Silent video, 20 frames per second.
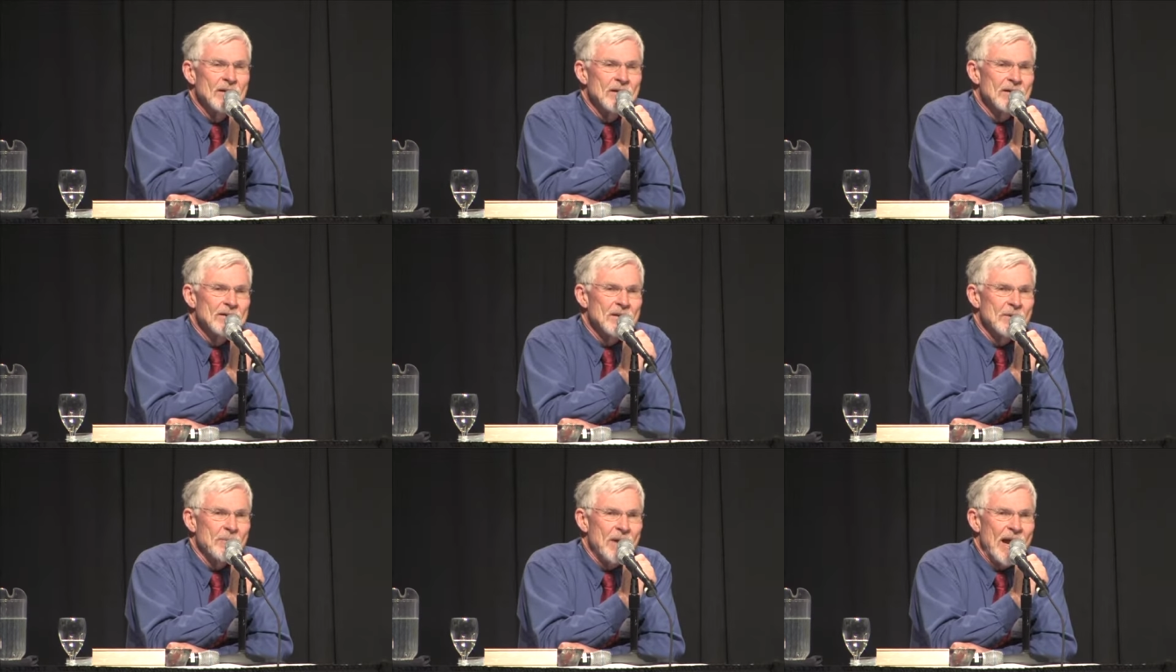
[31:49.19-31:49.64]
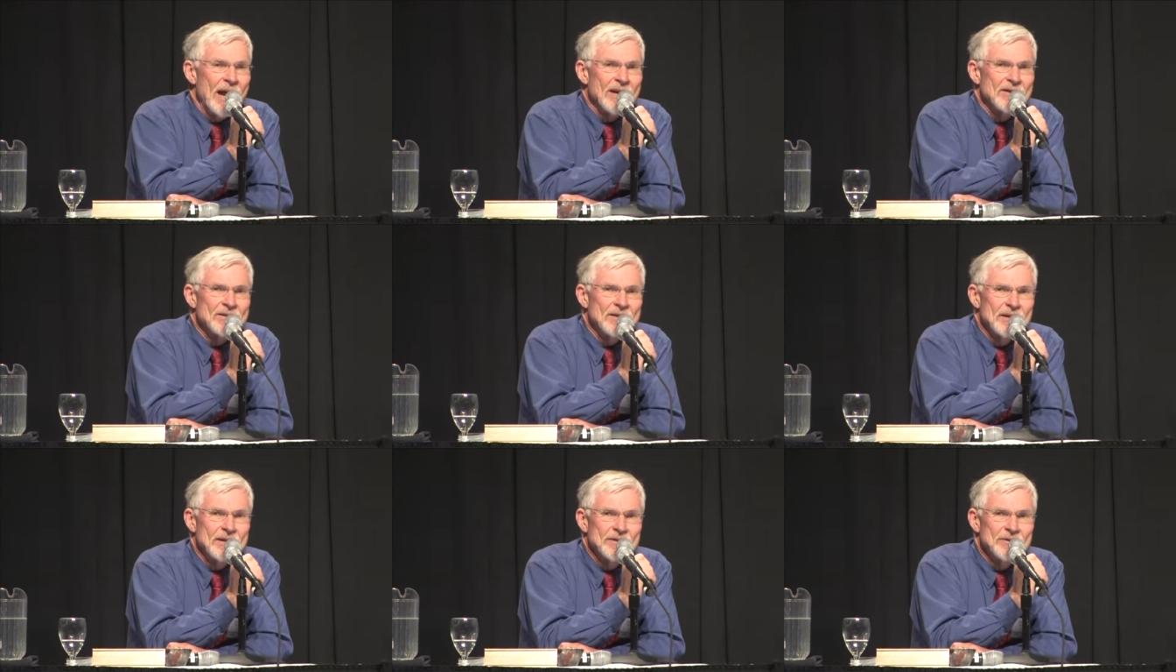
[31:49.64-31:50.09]
Its
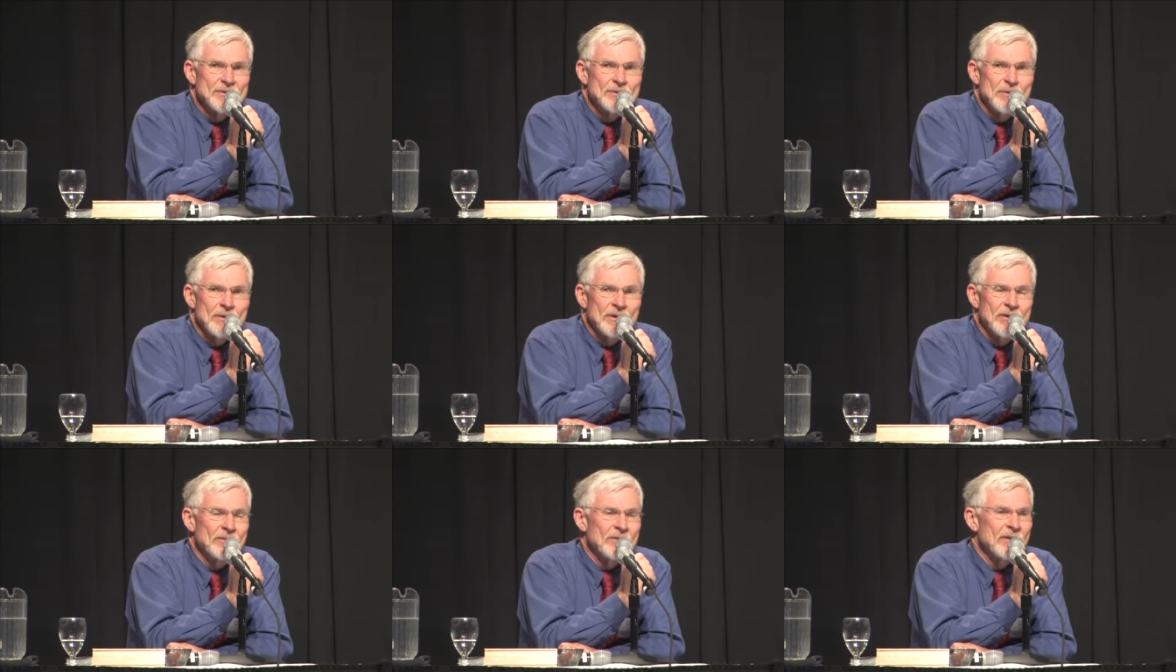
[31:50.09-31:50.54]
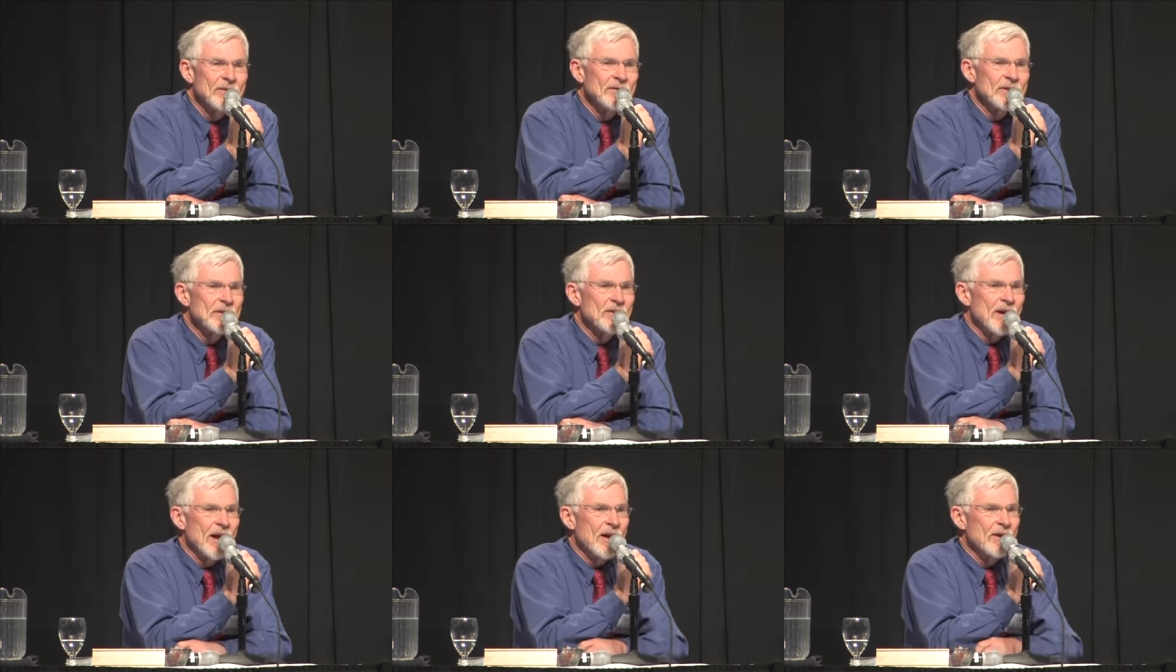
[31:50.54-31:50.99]
capacity is
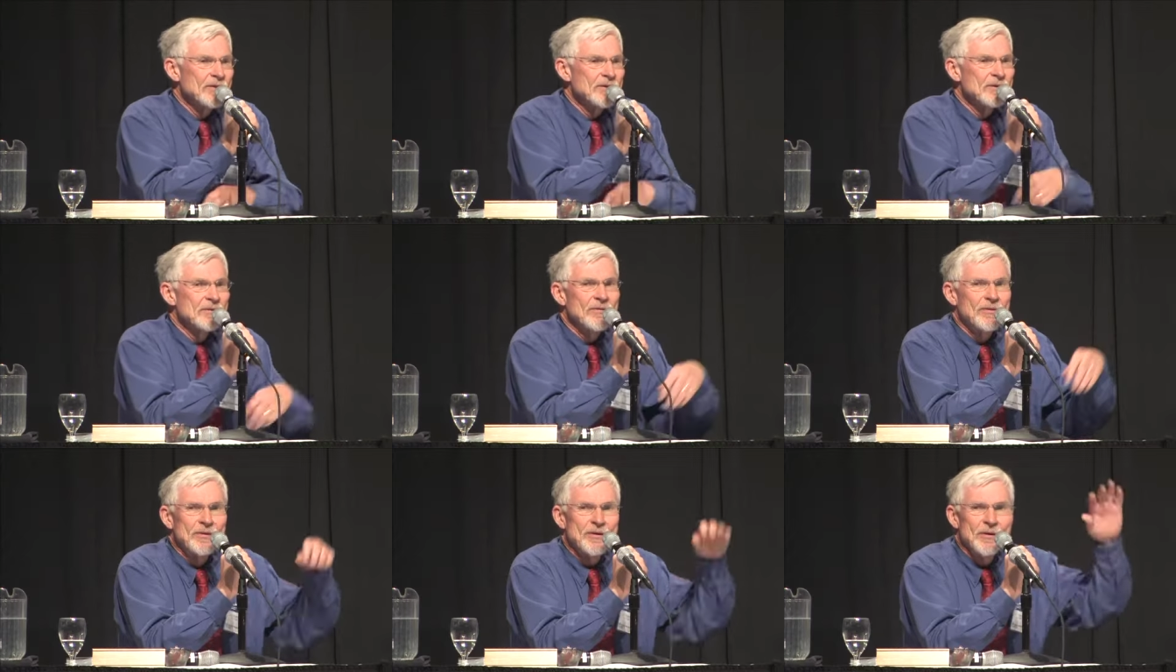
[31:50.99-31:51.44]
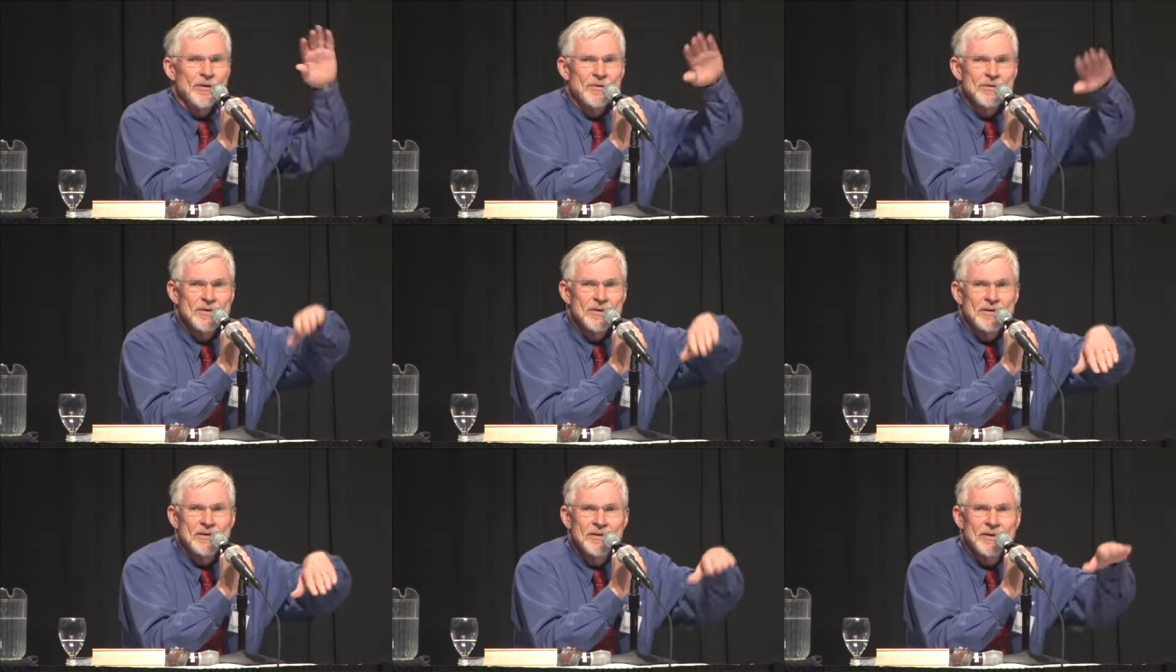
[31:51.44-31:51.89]
250,000 for
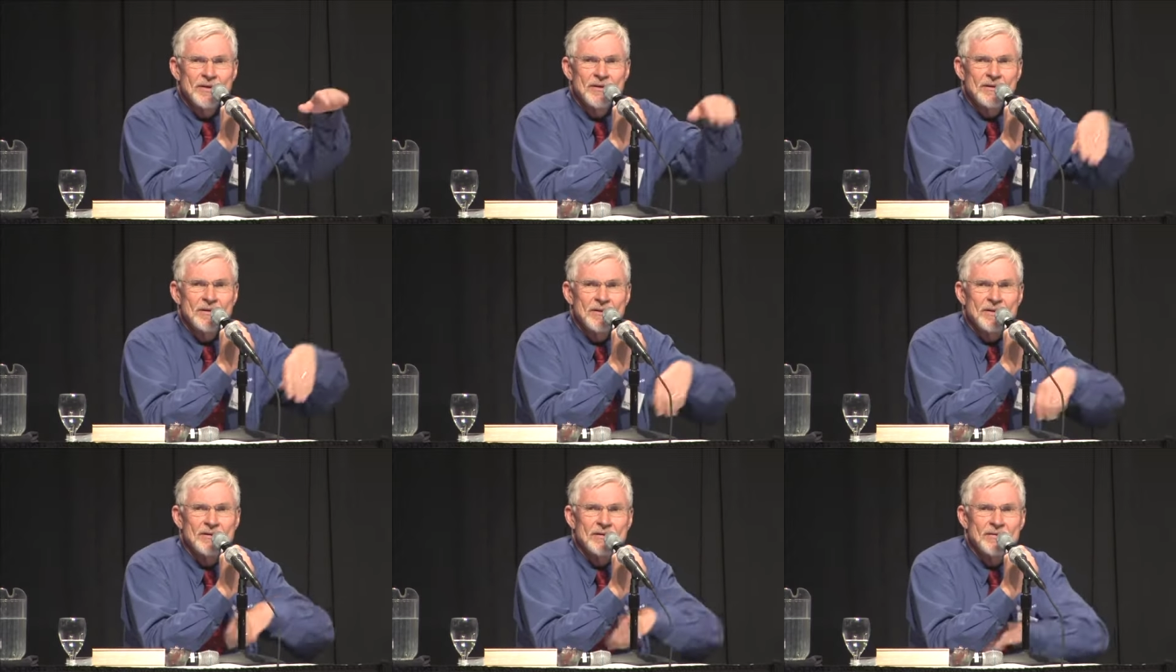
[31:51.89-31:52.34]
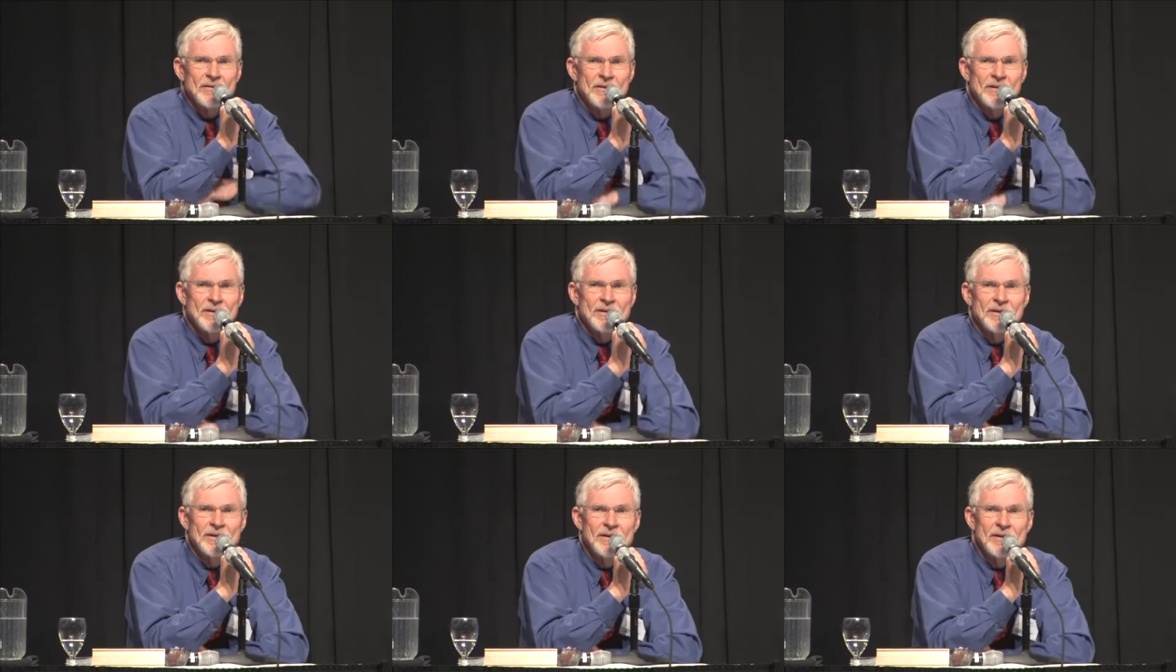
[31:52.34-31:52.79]
those in, the, in,
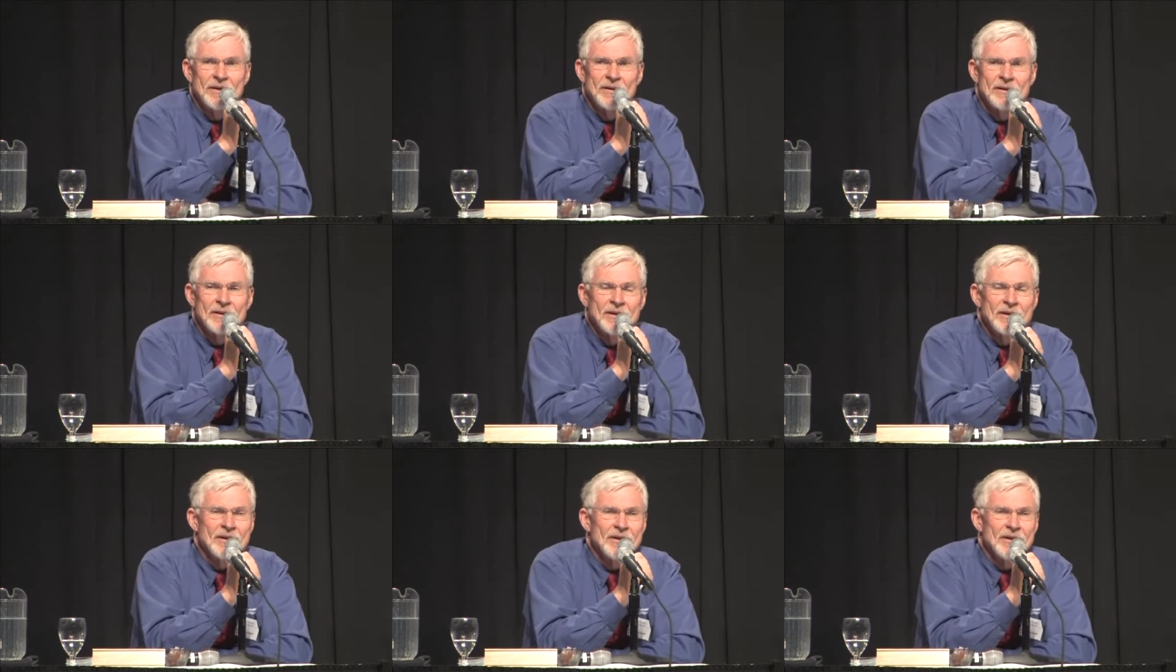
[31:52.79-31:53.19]
in uh,